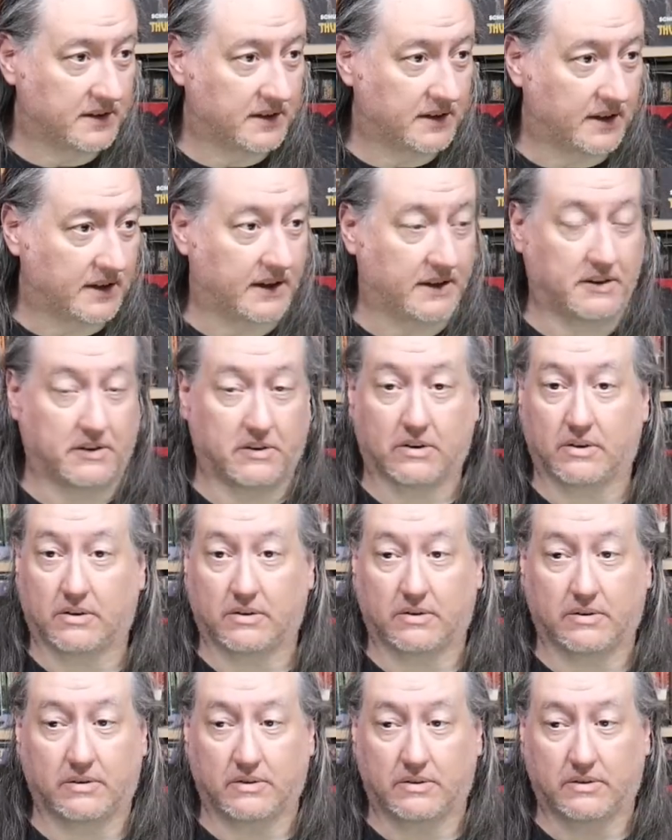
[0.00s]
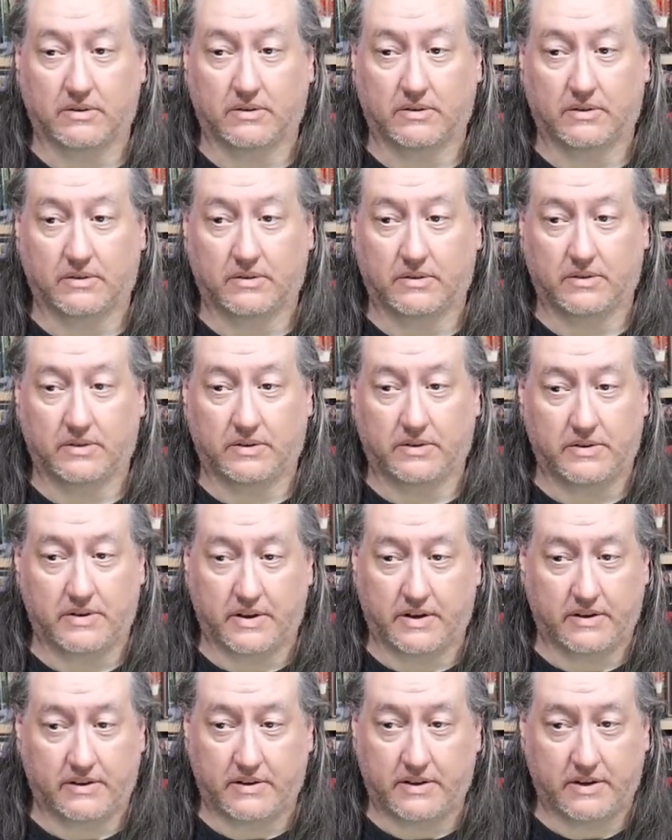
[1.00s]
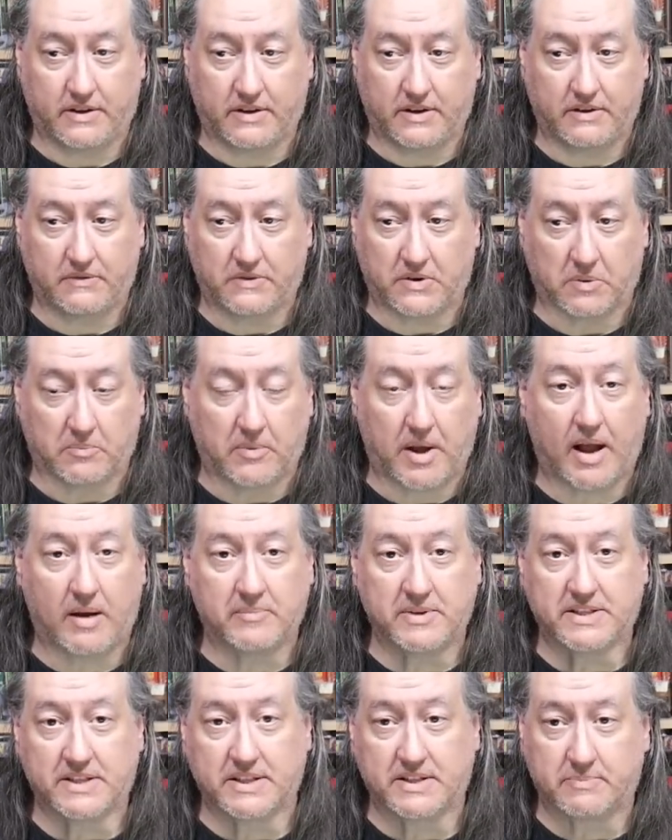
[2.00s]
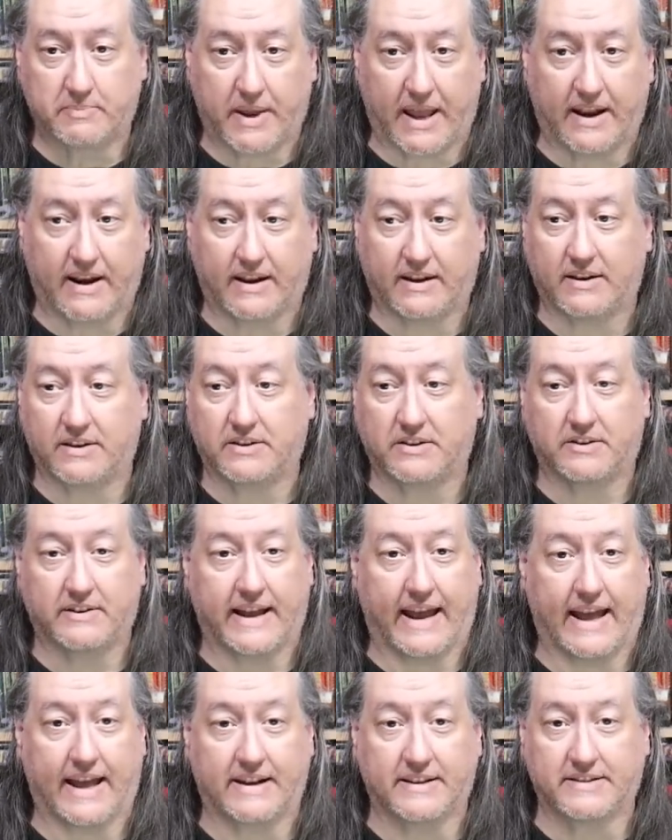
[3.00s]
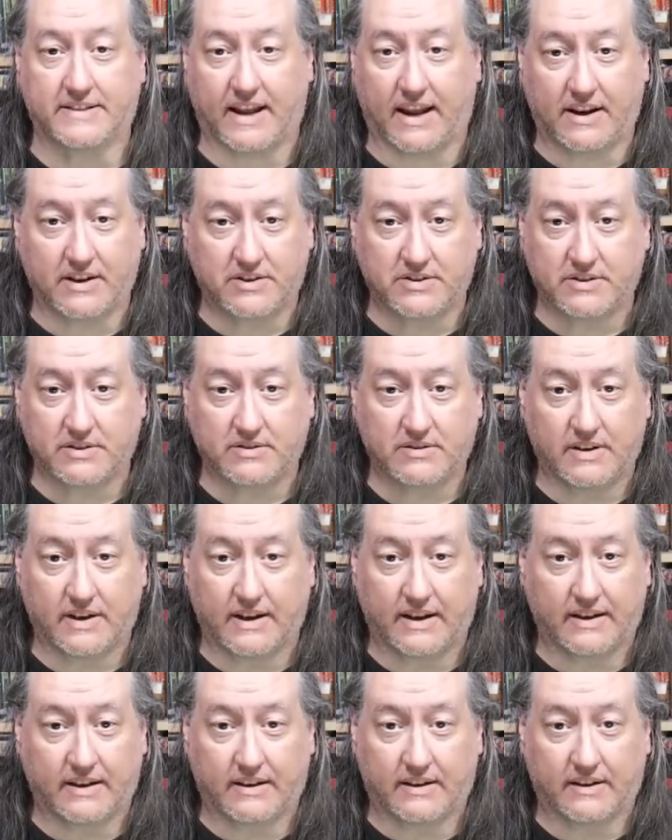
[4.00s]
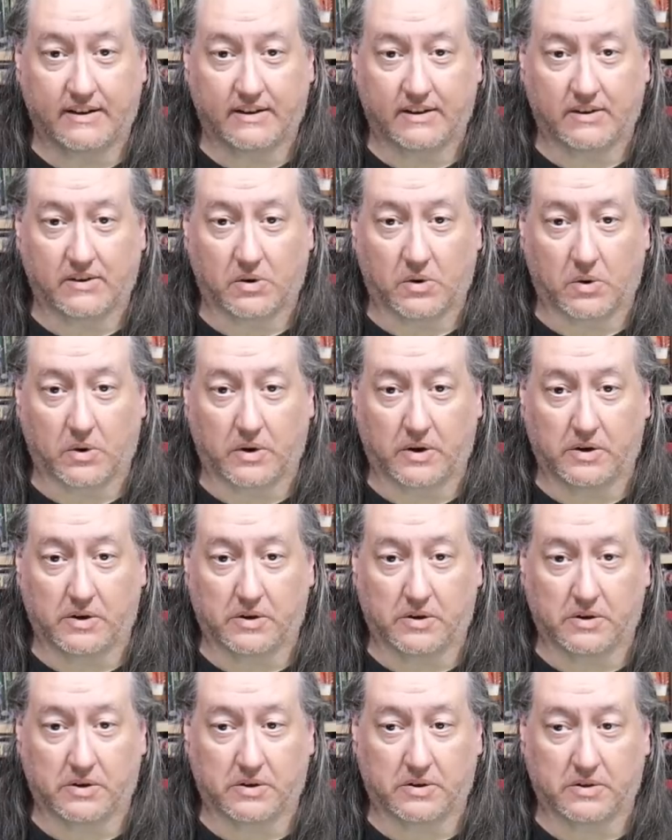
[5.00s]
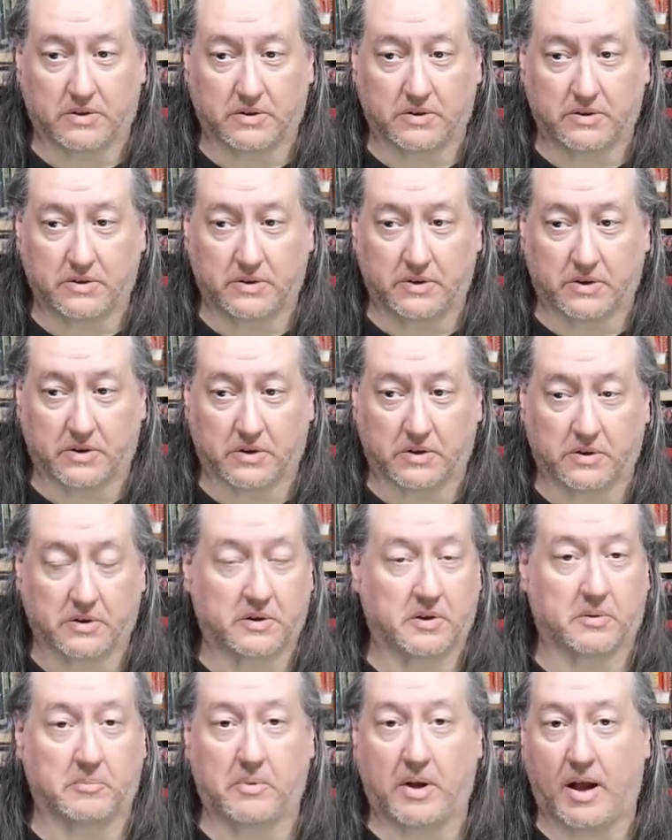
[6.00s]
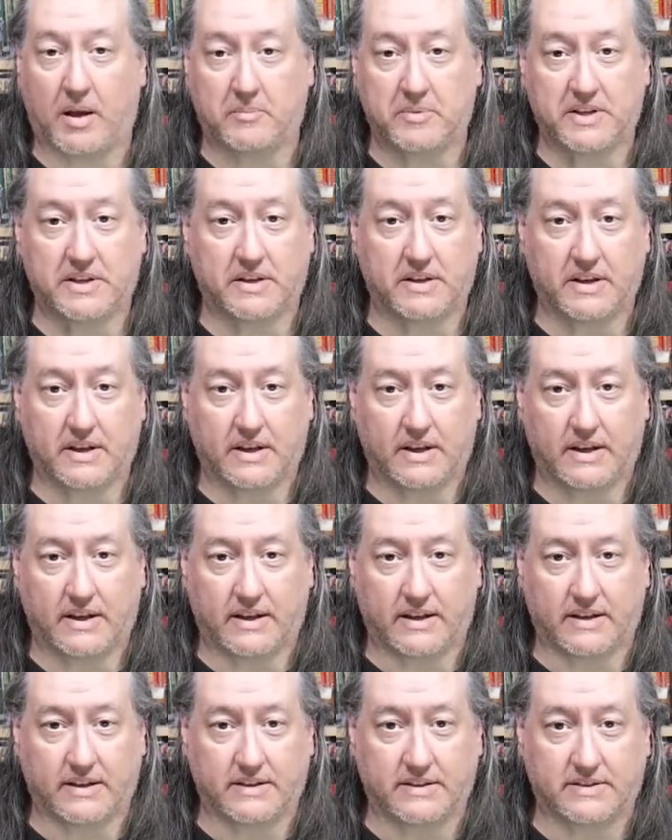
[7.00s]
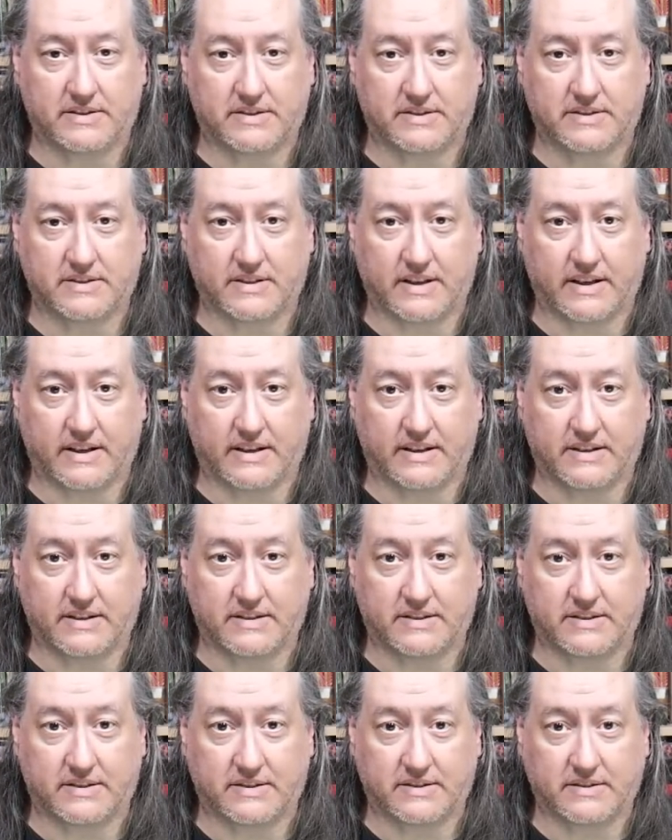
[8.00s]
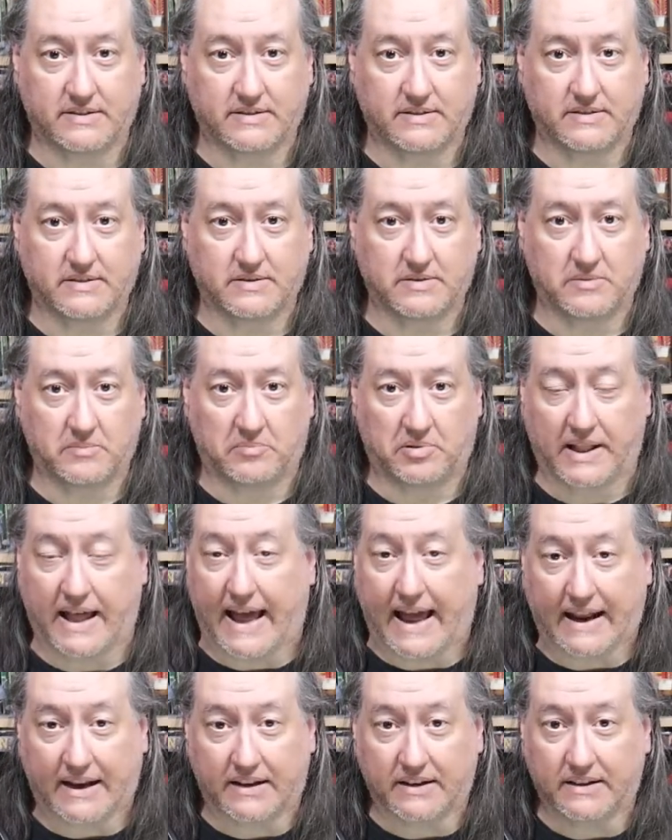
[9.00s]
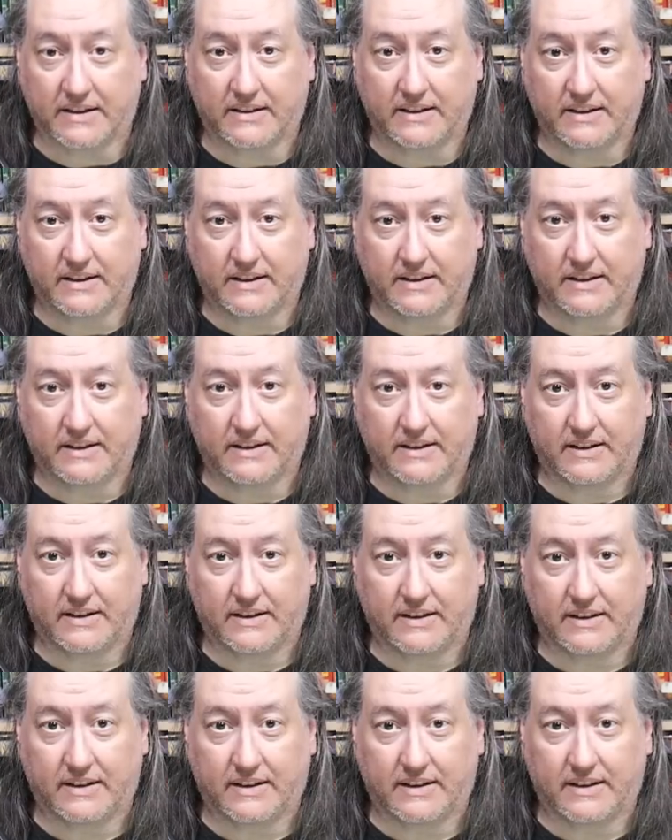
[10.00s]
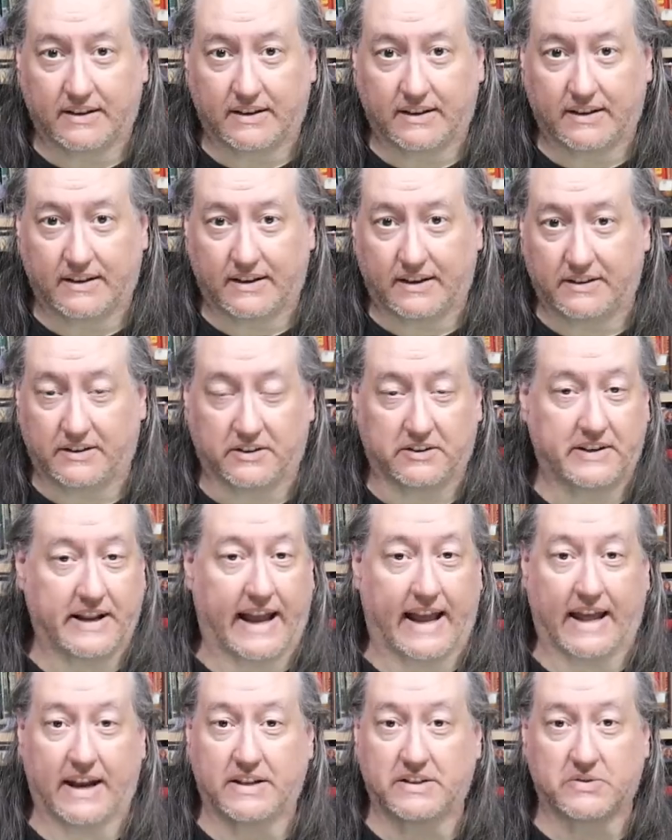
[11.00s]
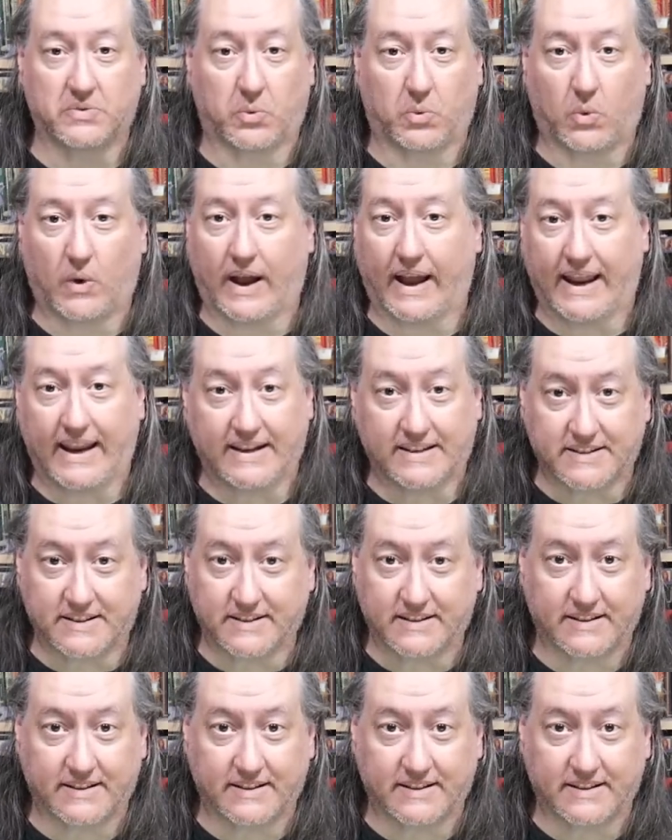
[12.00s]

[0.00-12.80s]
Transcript: and that if your mom is Hispanic and your dad is Asian, or your mom is black and your dad is white,